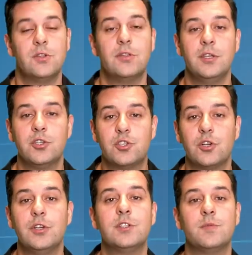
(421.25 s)
So the
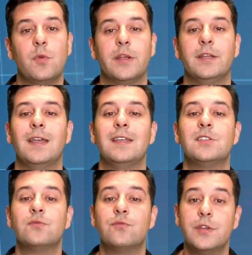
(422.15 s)
insurance market
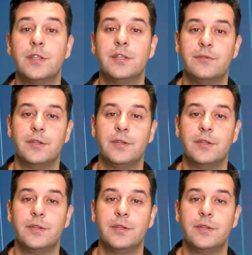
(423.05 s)
has really,